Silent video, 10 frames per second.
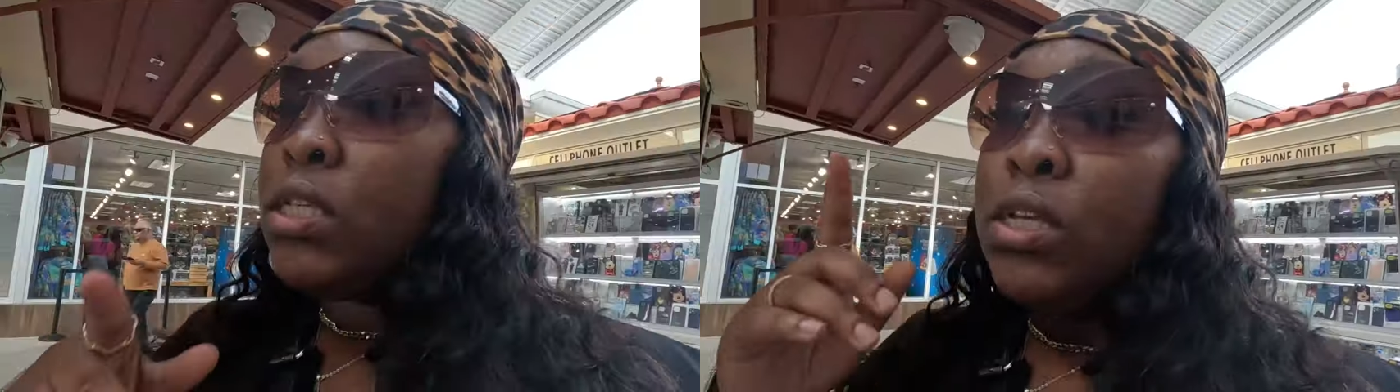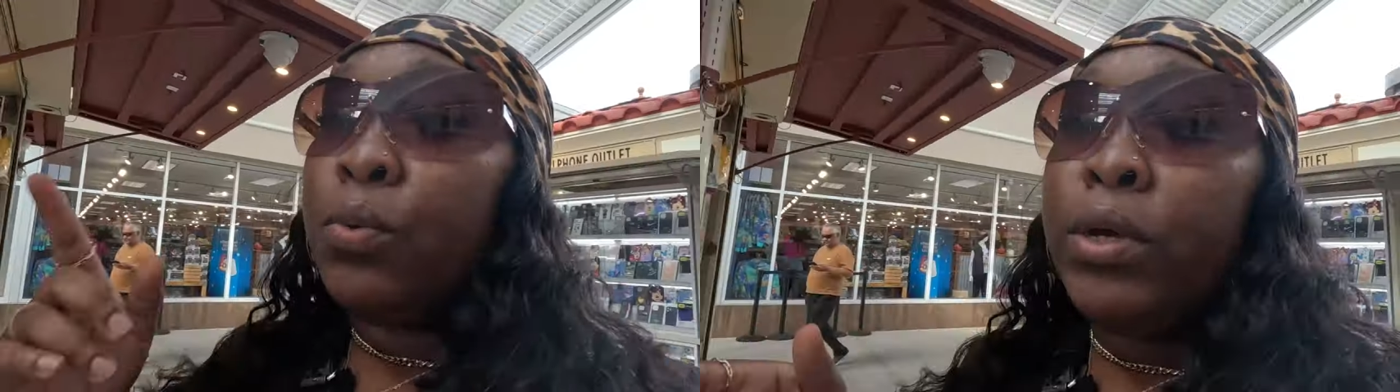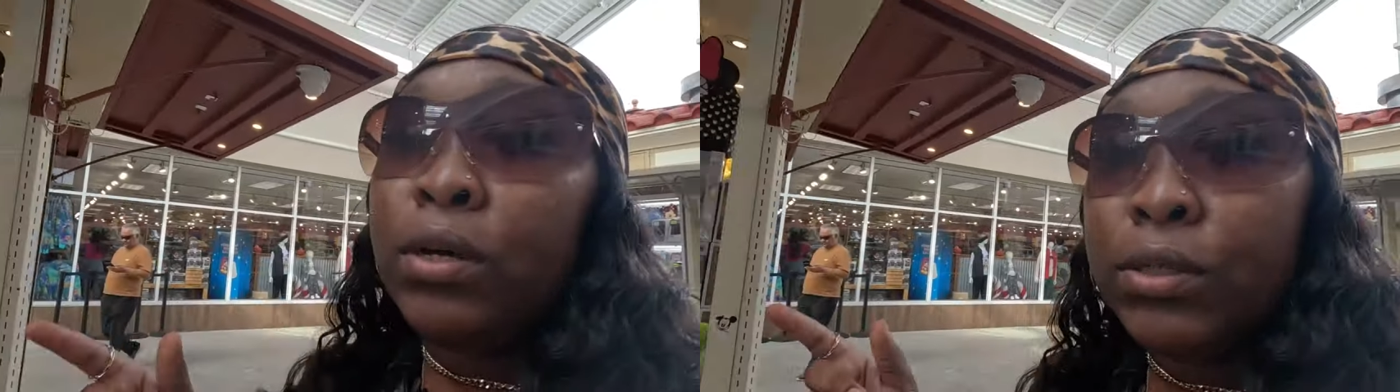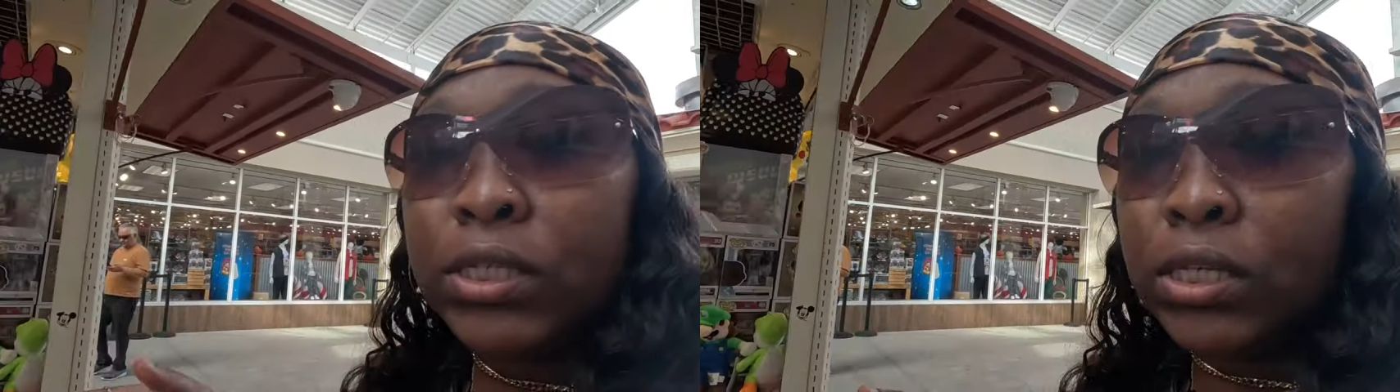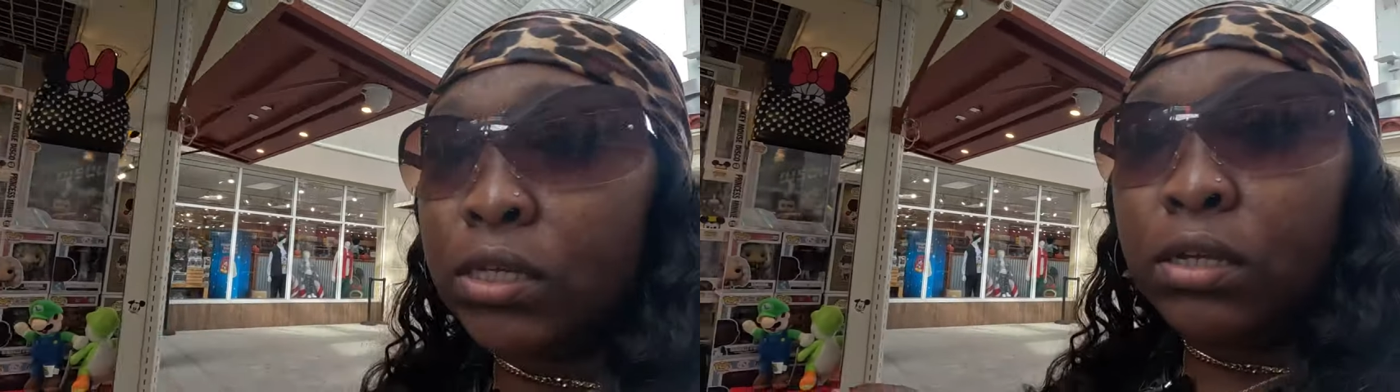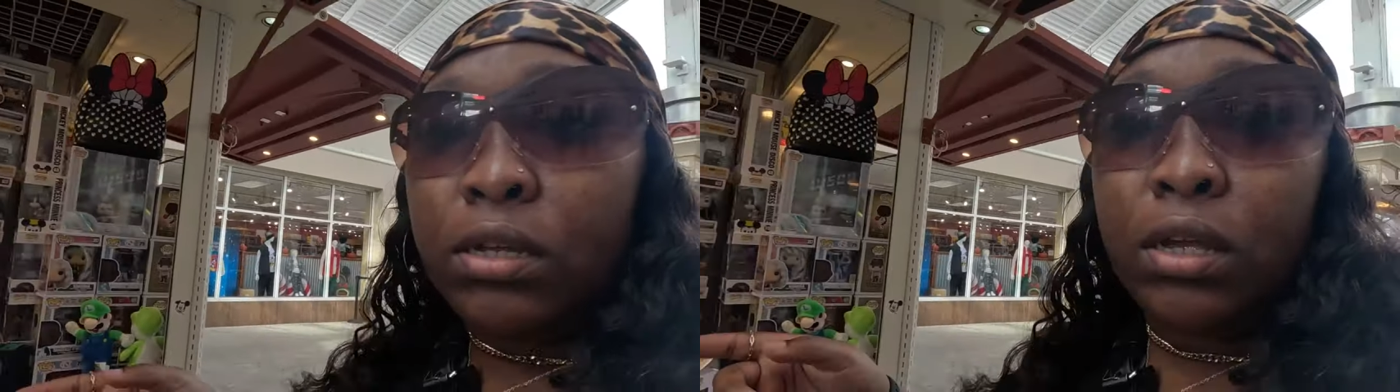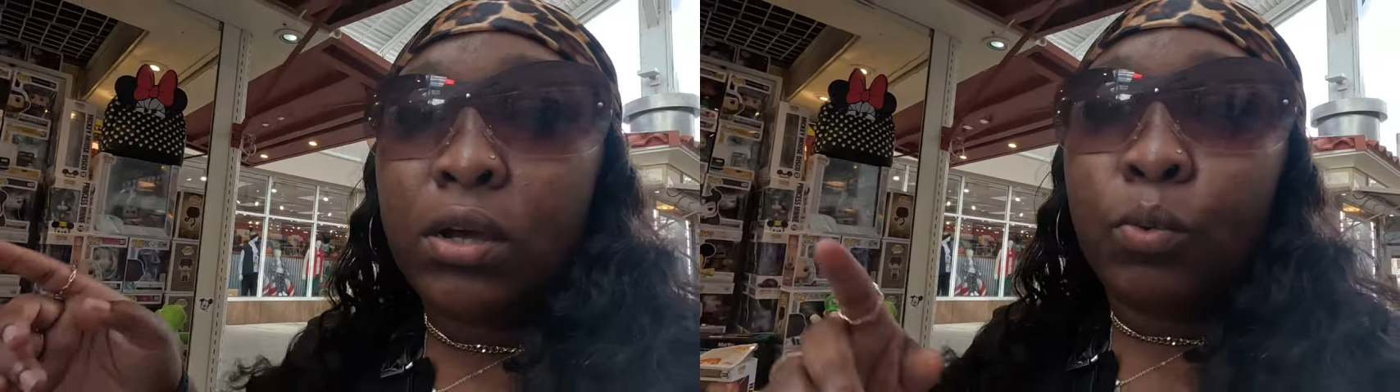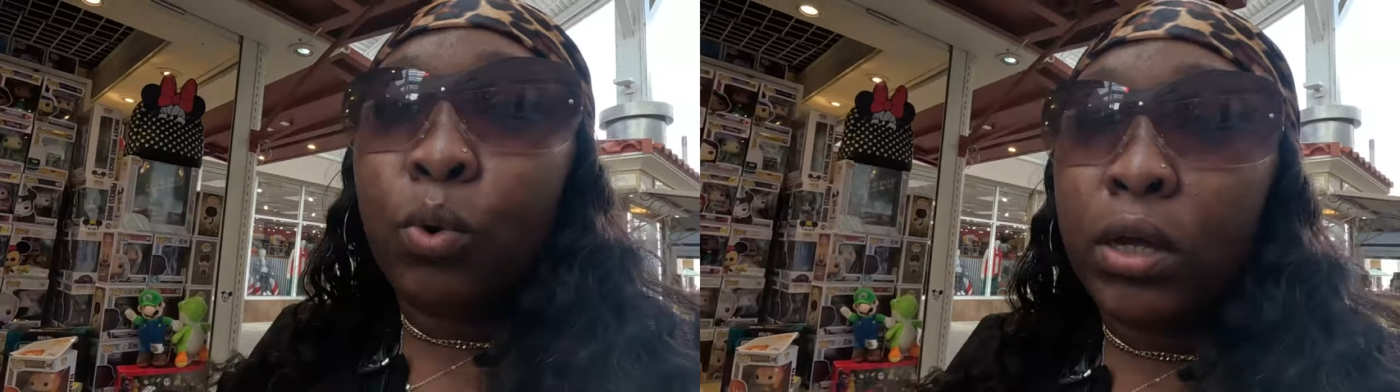So we're going to see
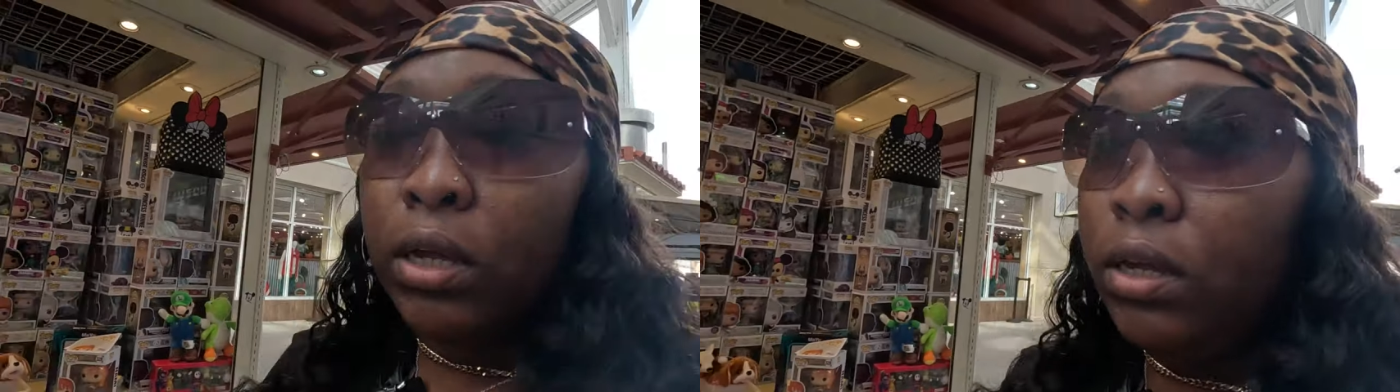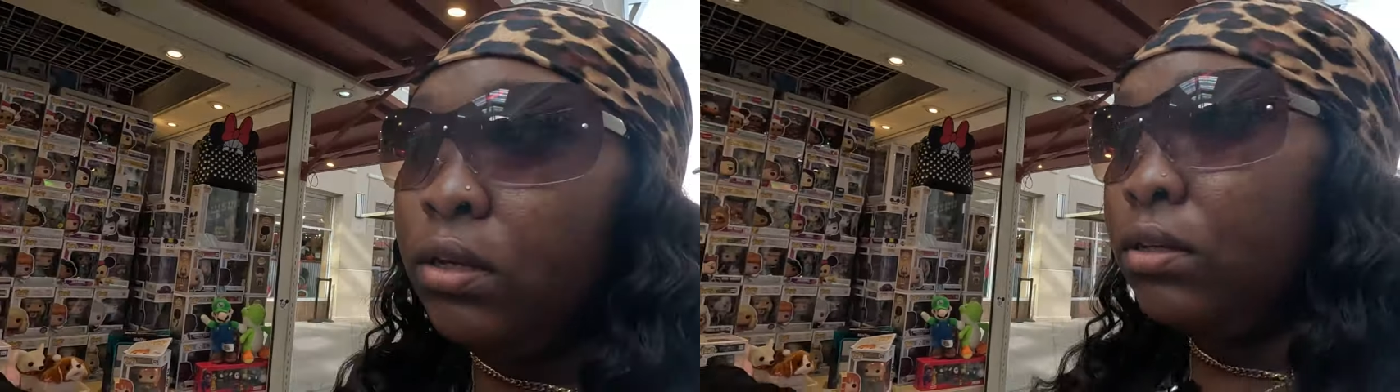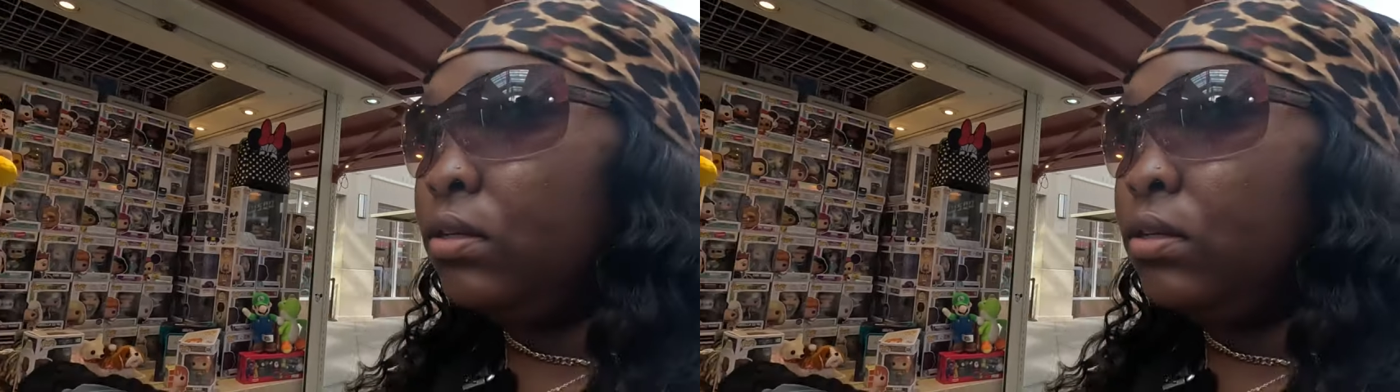what